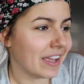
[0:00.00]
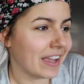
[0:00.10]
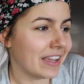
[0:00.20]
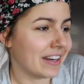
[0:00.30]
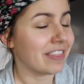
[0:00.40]

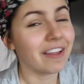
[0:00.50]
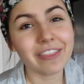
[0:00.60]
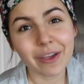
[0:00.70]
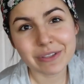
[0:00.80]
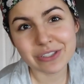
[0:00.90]
and I thought
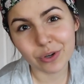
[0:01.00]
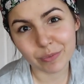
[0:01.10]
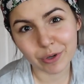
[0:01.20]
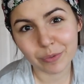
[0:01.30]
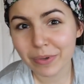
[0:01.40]
that was
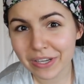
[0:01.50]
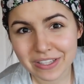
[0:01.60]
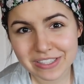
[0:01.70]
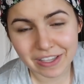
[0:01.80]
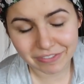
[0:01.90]
normal, but it
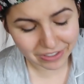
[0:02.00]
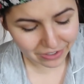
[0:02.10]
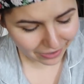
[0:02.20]
is definitely